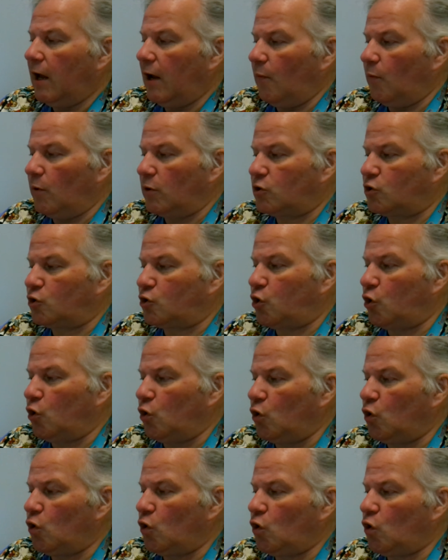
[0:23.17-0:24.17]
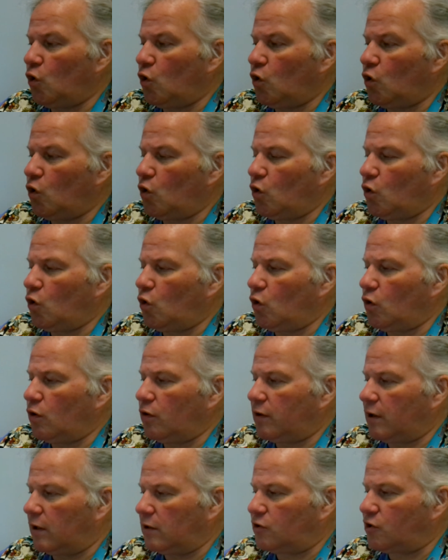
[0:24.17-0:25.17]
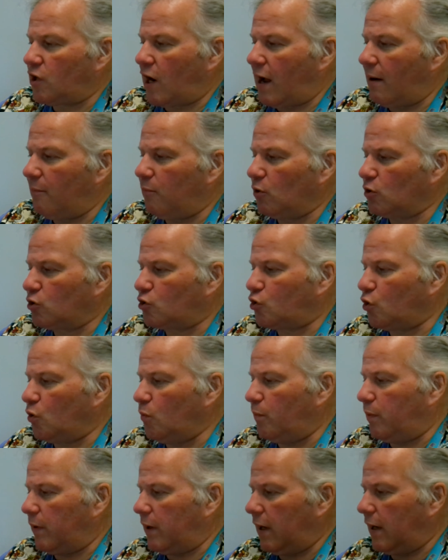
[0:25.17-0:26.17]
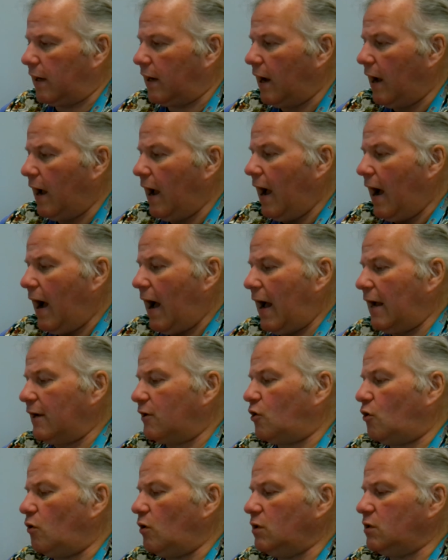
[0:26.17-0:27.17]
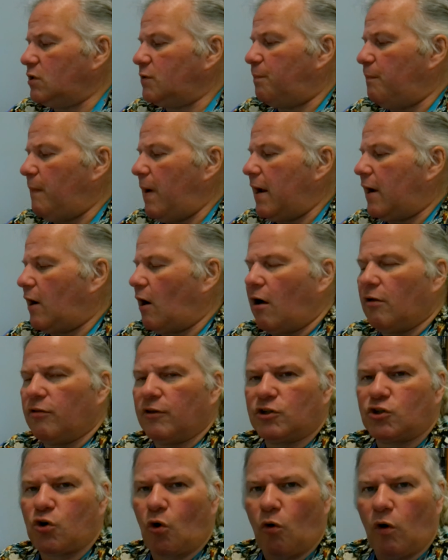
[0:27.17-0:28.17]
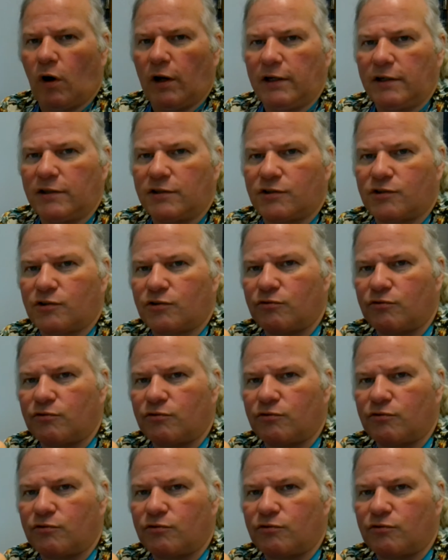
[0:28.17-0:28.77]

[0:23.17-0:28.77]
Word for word: It was too, the job was too big. I couldn't make all the toys.